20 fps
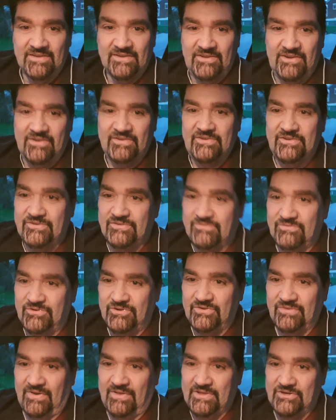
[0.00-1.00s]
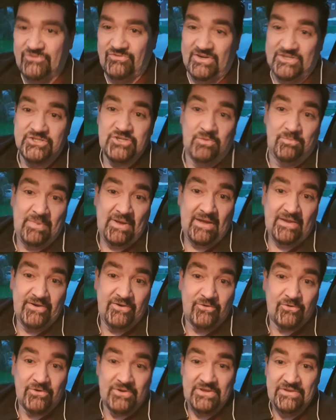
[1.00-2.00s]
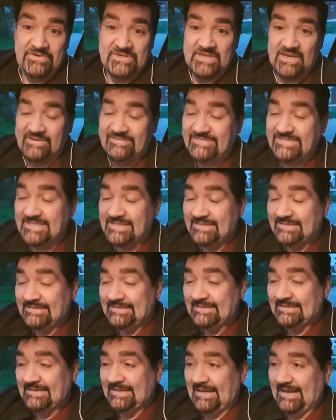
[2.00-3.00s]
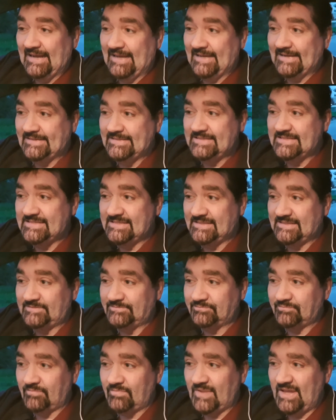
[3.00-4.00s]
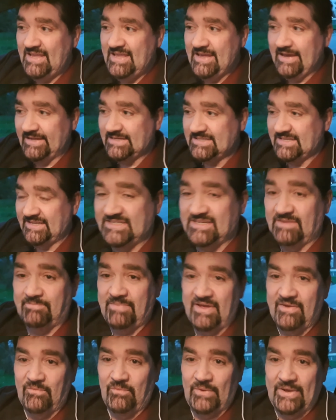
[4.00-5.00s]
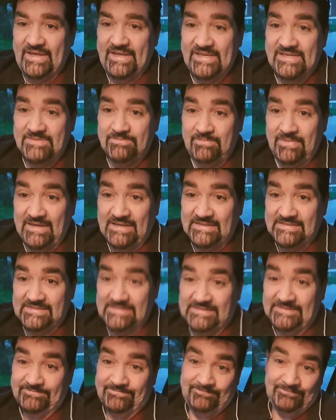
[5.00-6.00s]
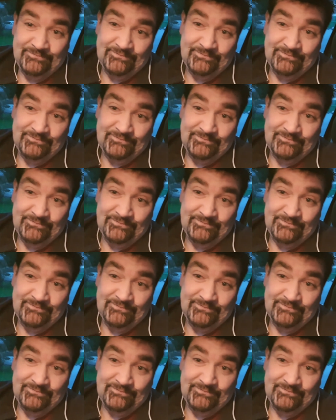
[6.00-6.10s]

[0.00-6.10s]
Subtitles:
You know, you either trust your partner or you don't, and yes, bit weird, but,